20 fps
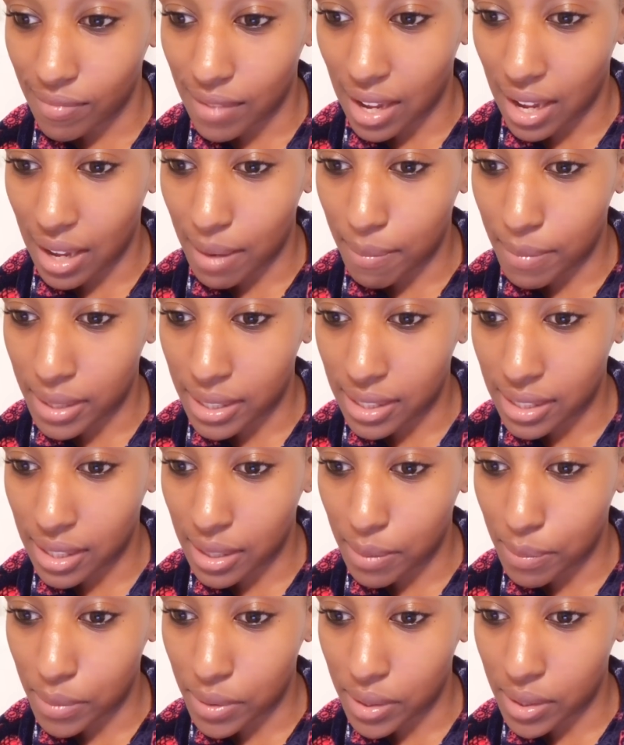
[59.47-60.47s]
I miss
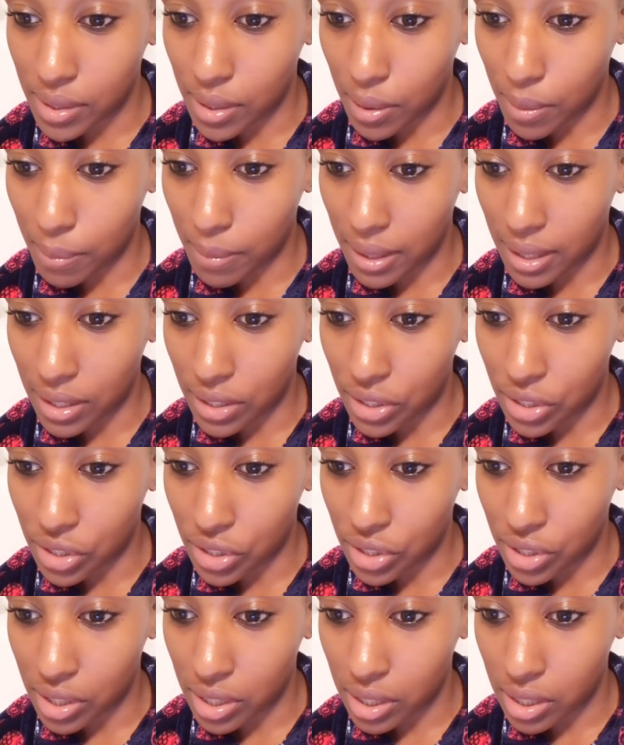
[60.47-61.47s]
him so
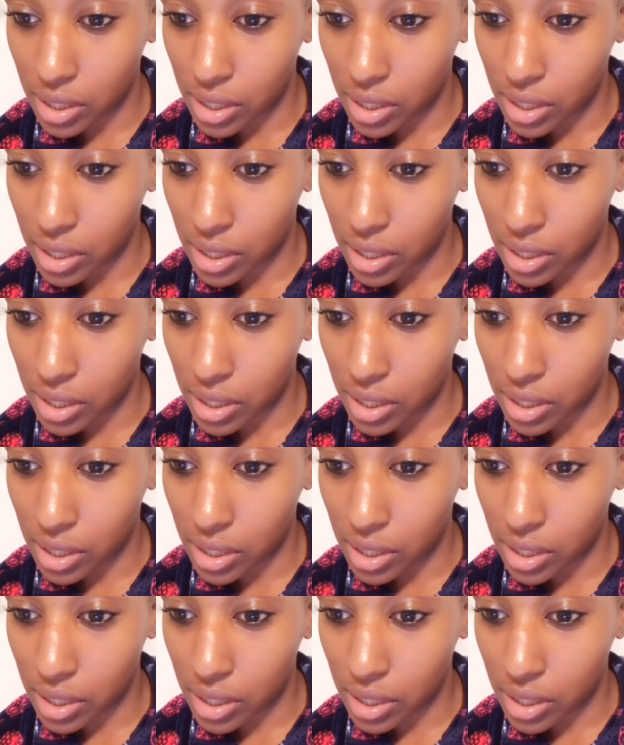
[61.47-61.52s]
much.